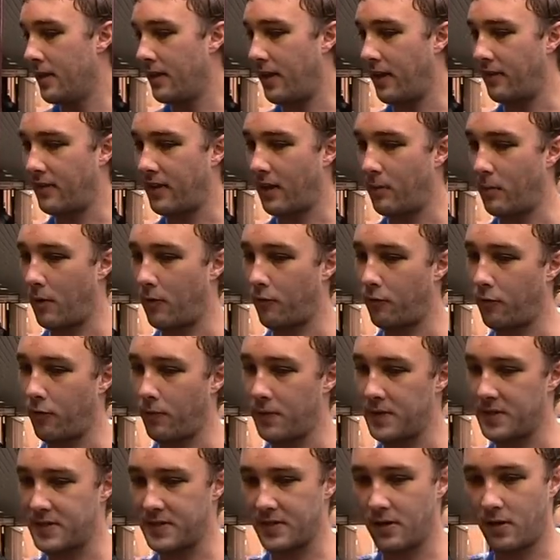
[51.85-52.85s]
they'd come up
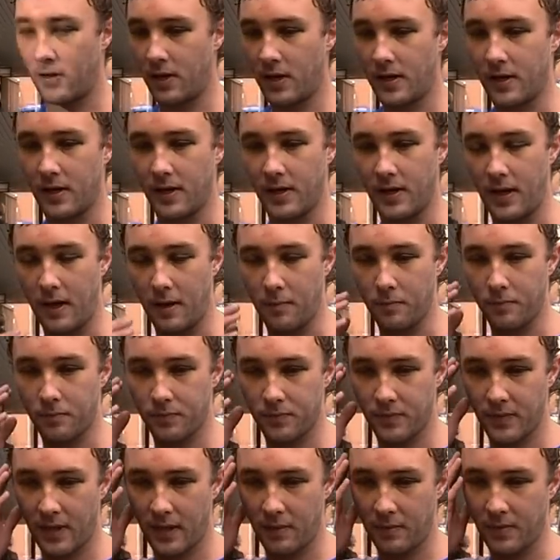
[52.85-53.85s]
from the side and um,
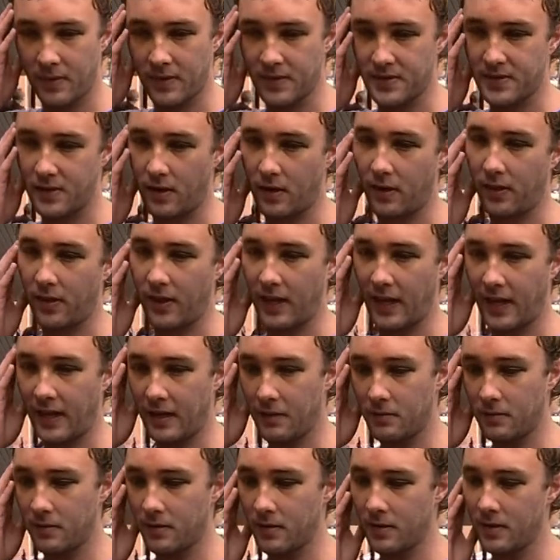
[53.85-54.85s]
hit me in the side of the
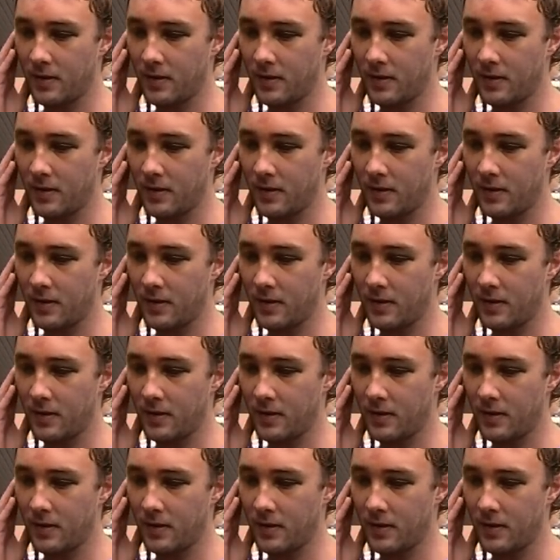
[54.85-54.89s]
head.